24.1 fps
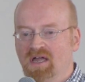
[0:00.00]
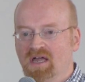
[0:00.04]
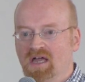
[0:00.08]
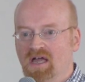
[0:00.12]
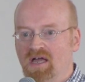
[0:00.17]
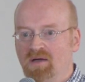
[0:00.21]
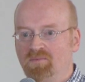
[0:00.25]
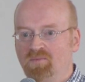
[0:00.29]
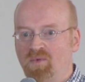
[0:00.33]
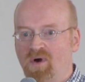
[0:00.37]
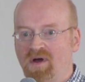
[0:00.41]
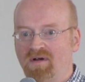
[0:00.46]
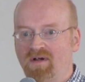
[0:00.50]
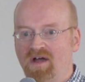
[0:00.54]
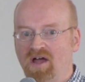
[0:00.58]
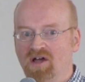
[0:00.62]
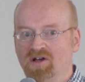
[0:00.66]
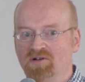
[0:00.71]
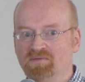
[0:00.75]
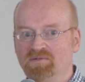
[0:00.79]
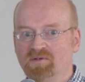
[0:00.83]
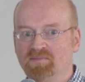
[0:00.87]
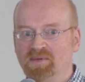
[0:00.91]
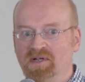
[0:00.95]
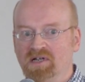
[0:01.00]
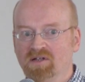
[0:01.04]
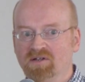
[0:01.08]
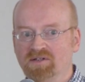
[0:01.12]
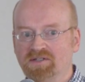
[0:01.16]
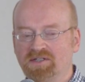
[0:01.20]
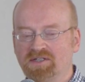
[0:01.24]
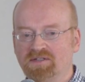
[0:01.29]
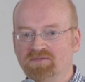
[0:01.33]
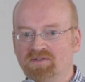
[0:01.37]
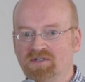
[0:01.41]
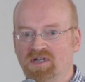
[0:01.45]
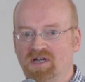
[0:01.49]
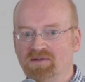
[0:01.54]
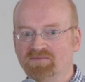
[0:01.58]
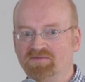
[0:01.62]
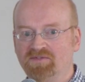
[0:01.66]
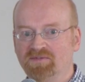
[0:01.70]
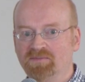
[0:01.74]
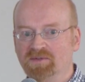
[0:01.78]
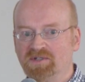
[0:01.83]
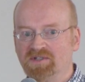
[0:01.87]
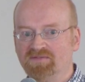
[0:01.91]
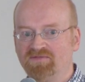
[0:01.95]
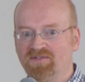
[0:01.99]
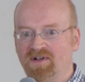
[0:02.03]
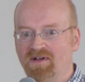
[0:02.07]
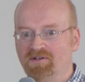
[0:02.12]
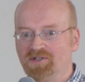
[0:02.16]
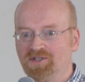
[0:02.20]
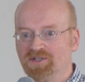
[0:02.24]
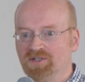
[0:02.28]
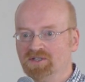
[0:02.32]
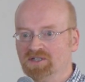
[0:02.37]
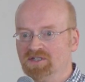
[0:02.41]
where I hope there'll be lots of time for them to flourish